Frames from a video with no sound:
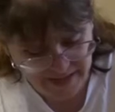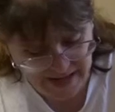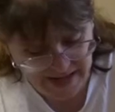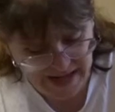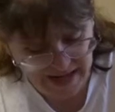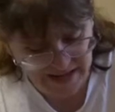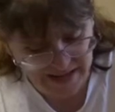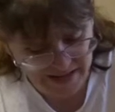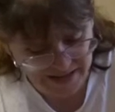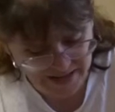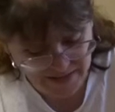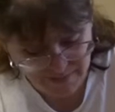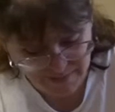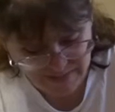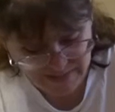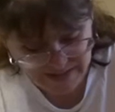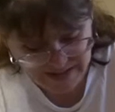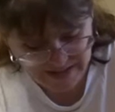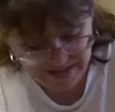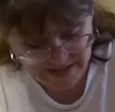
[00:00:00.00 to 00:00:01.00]
I let them
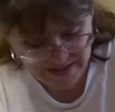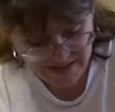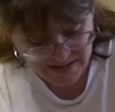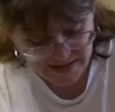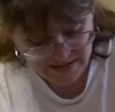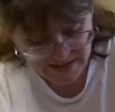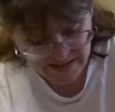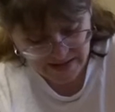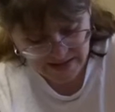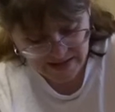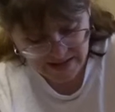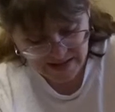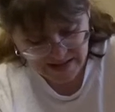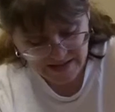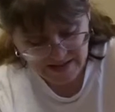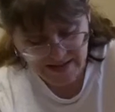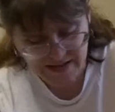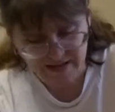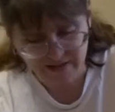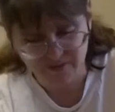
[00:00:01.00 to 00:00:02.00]
in,
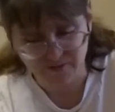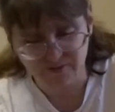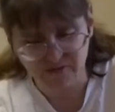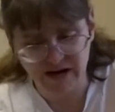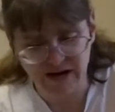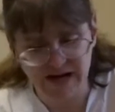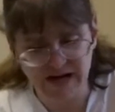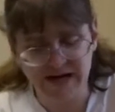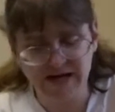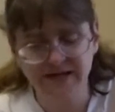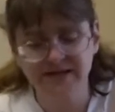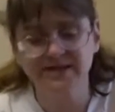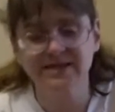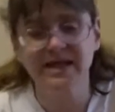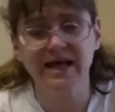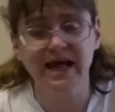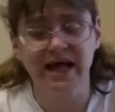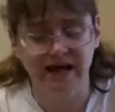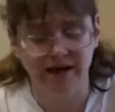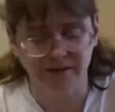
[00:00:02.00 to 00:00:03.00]
and then ran to
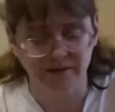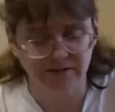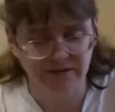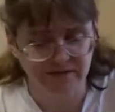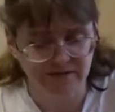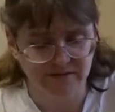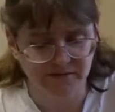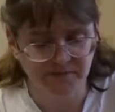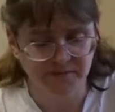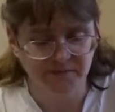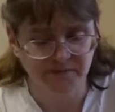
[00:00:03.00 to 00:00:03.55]
the house.